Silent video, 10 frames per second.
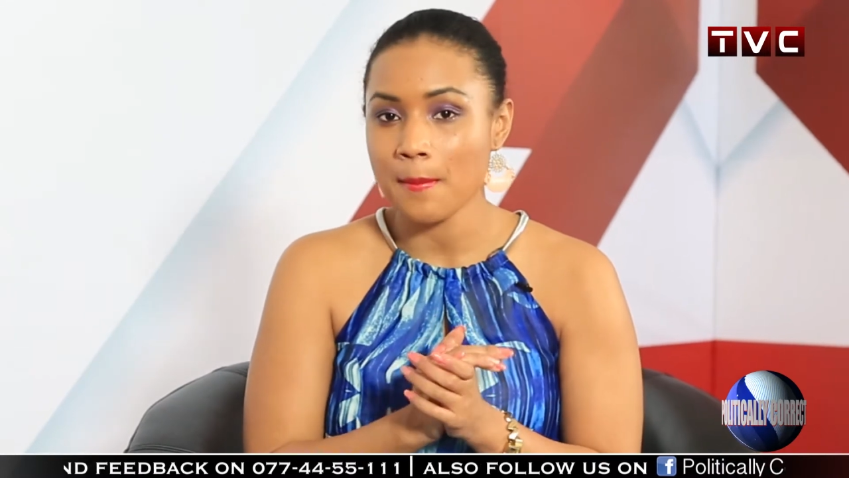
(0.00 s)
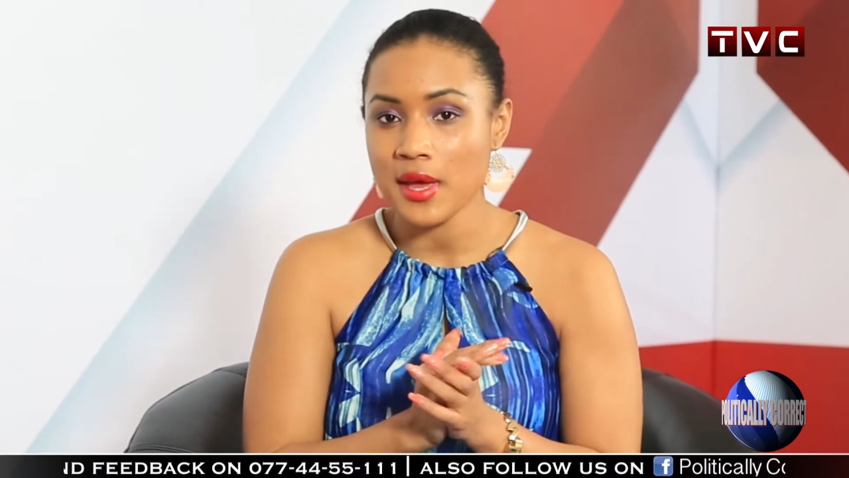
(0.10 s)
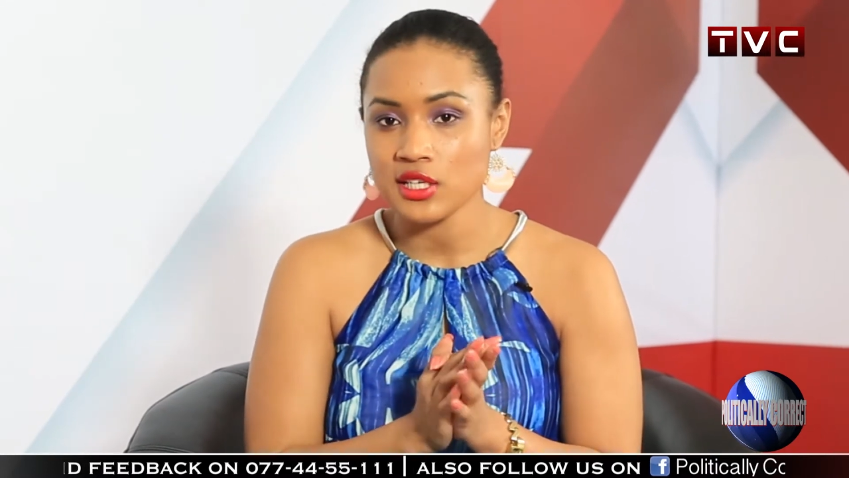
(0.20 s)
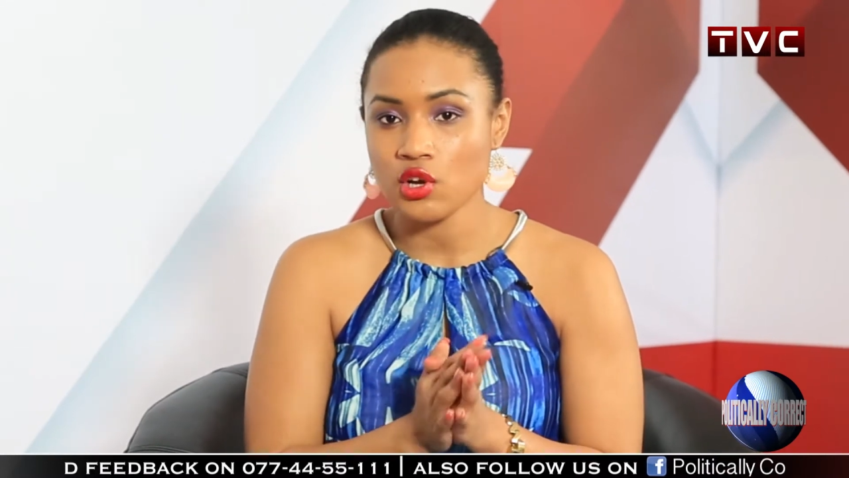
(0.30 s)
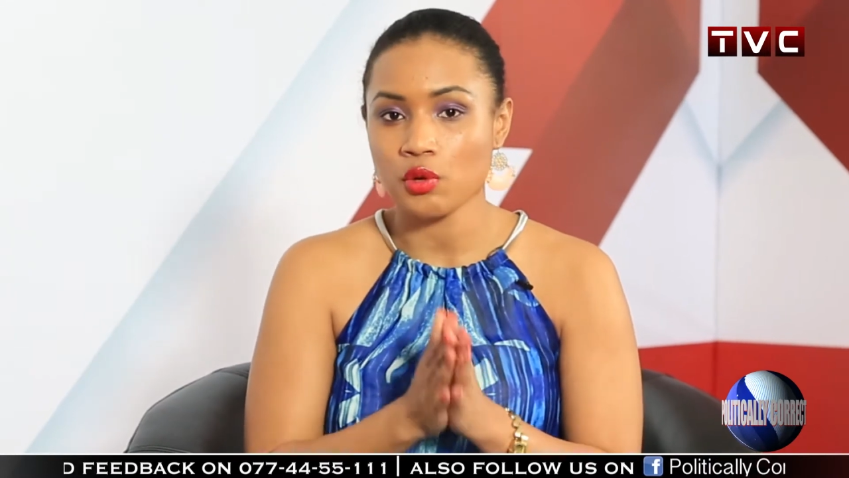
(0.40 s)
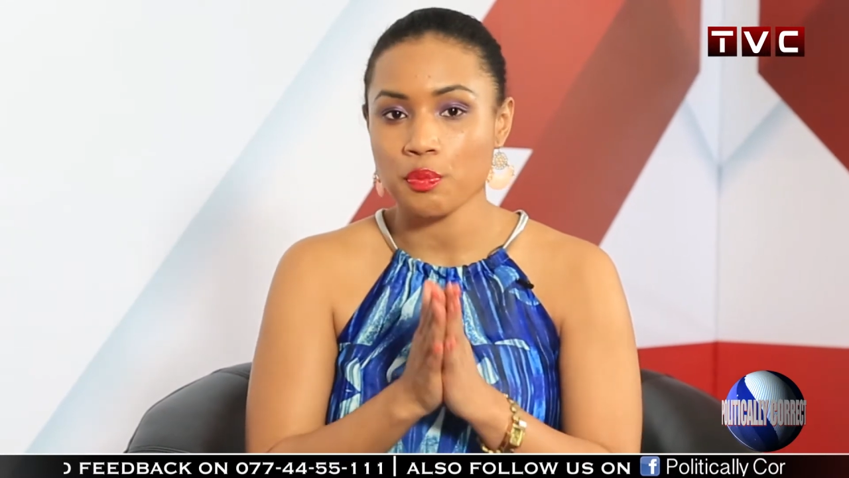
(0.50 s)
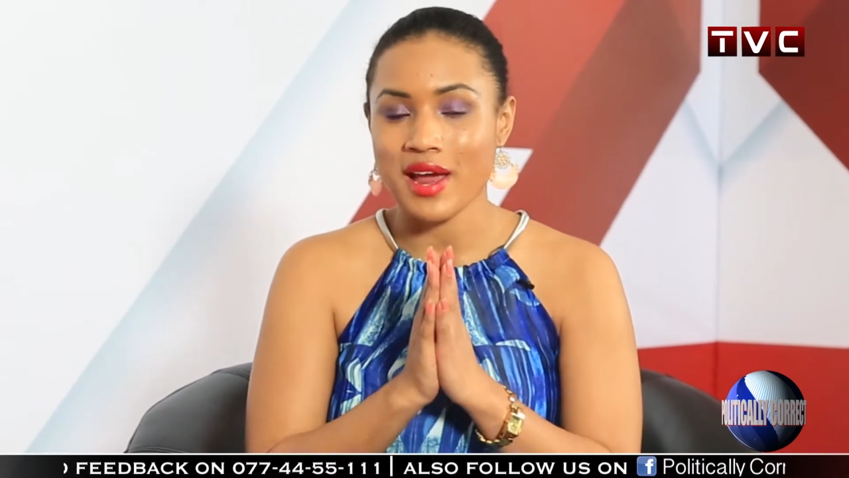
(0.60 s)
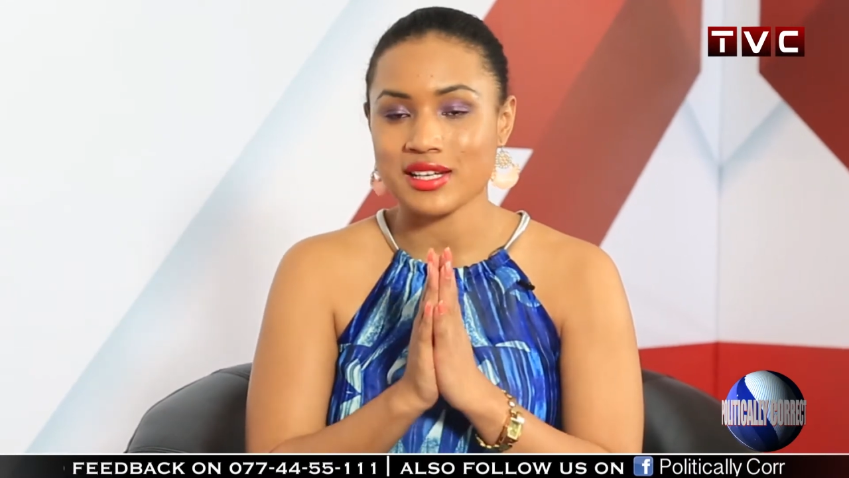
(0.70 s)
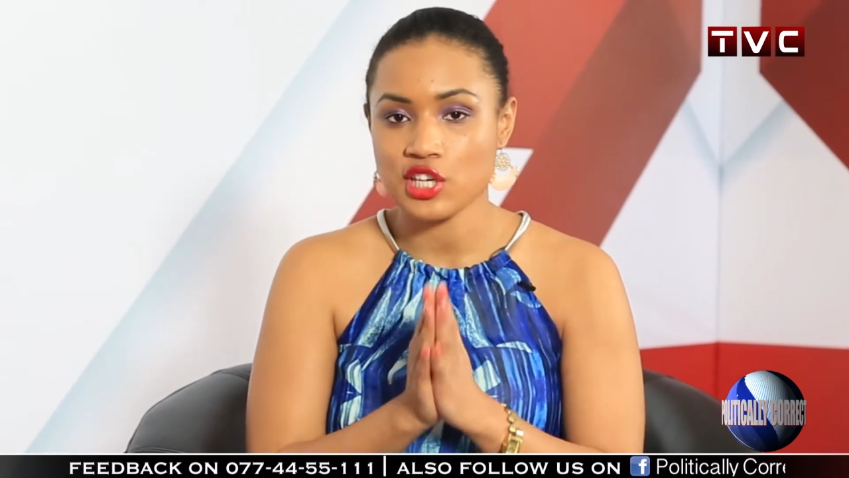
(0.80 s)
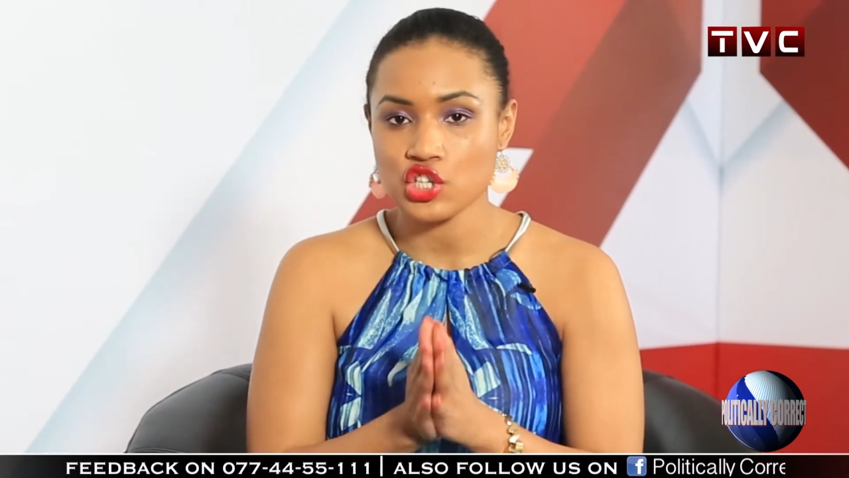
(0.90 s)
Medical
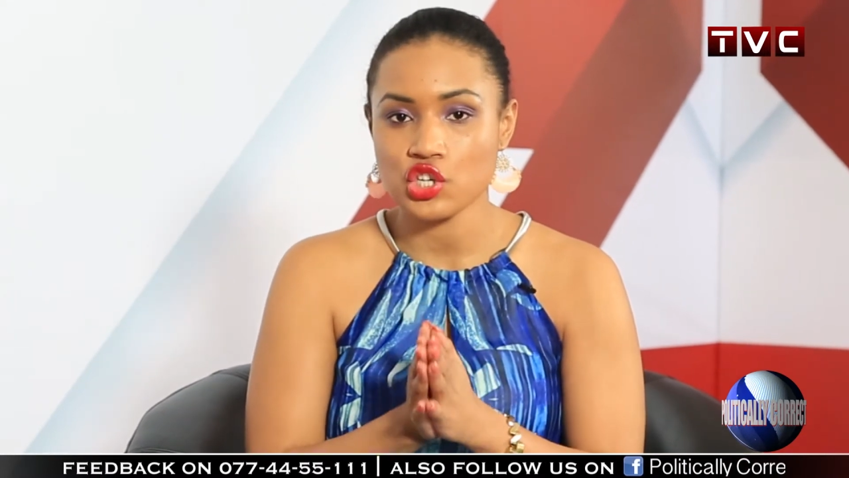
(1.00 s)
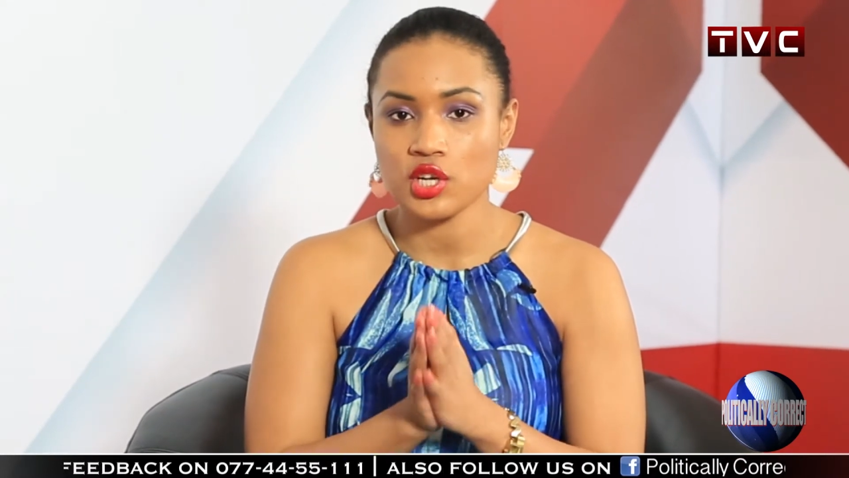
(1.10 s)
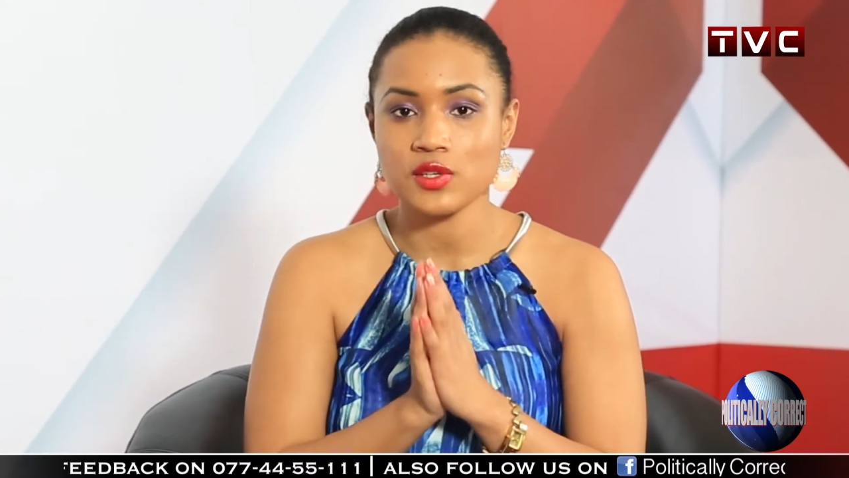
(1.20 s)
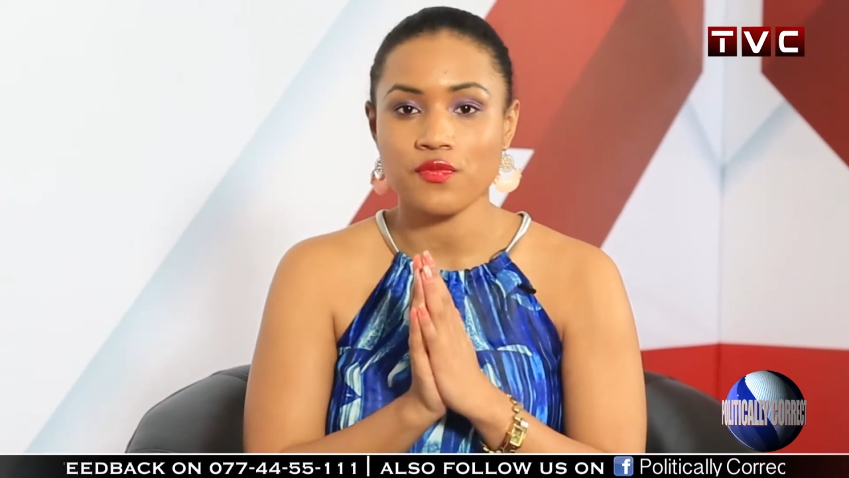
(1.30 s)
Practitioners,